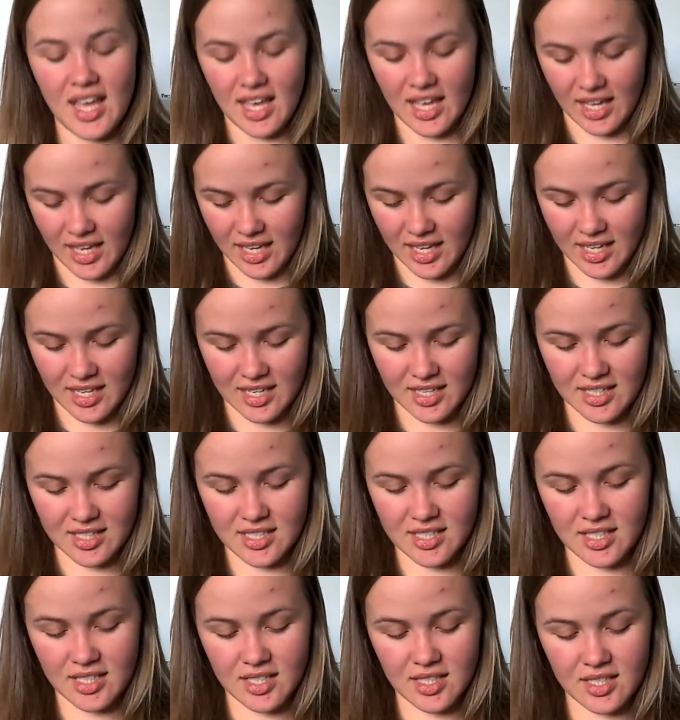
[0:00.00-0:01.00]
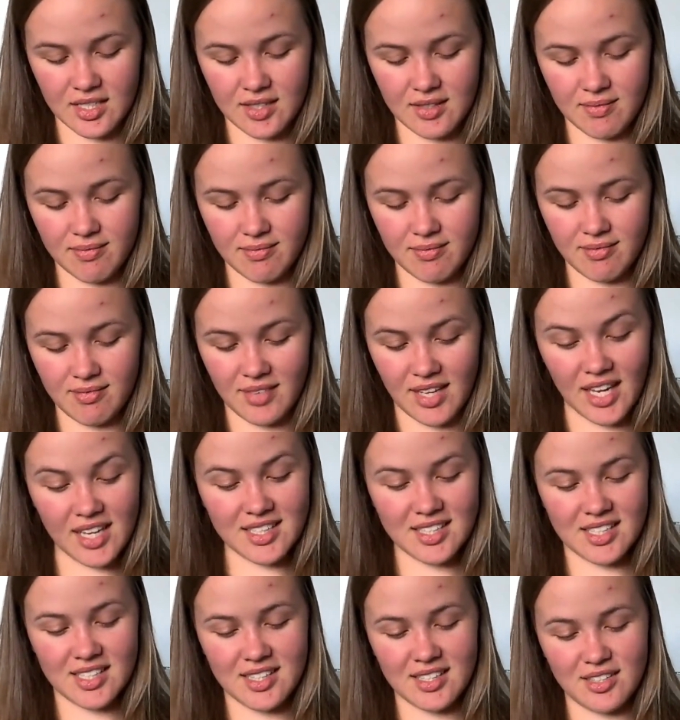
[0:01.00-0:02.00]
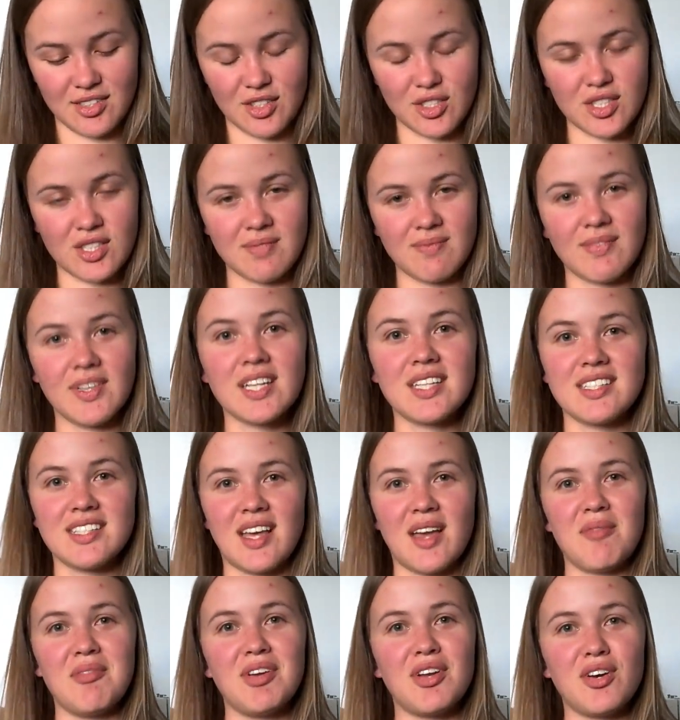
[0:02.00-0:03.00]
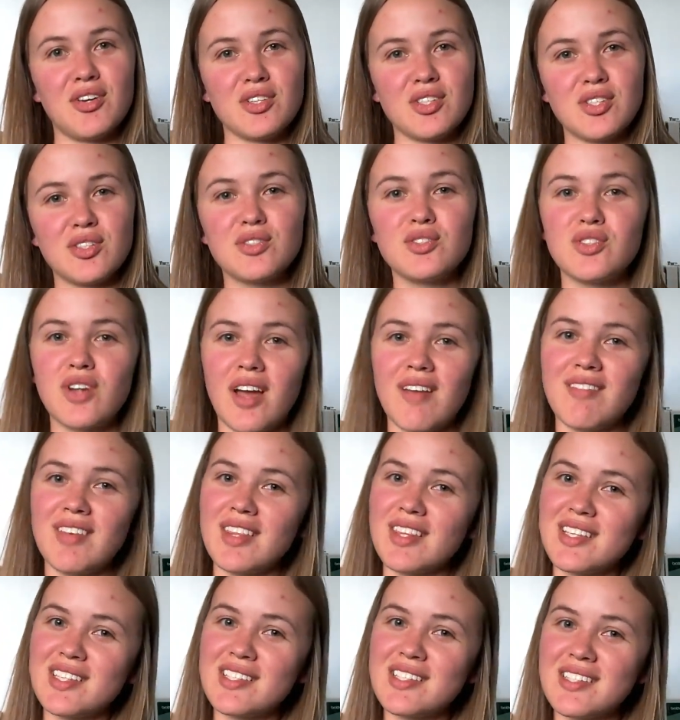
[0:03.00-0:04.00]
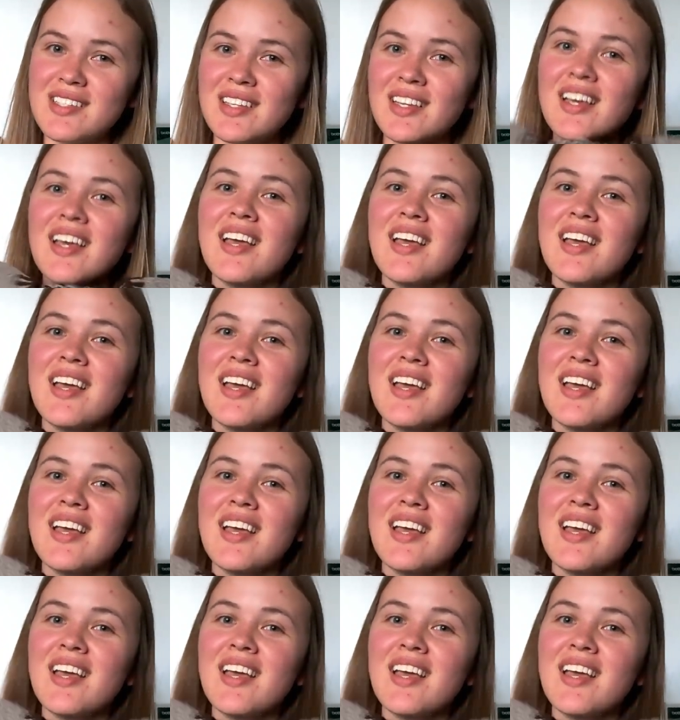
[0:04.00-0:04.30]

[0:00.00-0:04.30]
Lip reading: And yes, just excitement also driving this